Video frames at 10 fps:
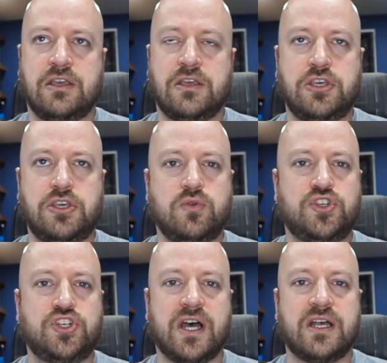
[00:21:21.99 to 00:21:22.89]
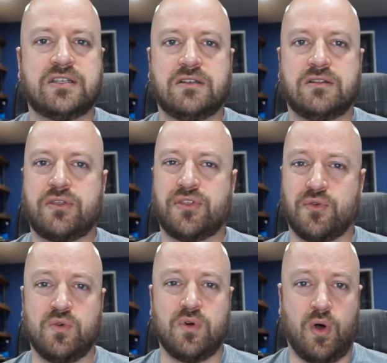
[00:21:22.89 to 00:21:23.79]
you just
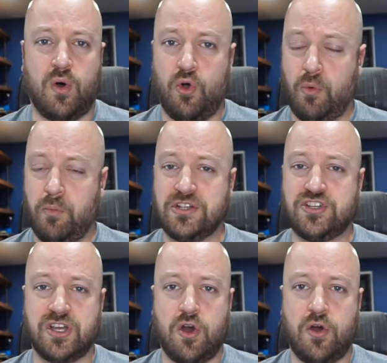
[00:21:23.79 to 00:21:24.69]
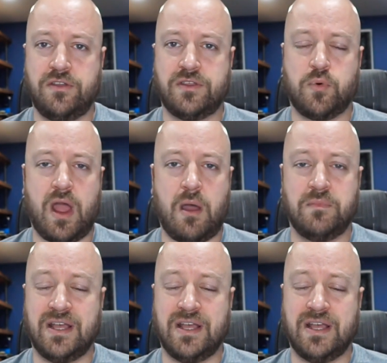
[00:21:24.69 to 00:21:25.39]
threw a whole bunch of code at the problem,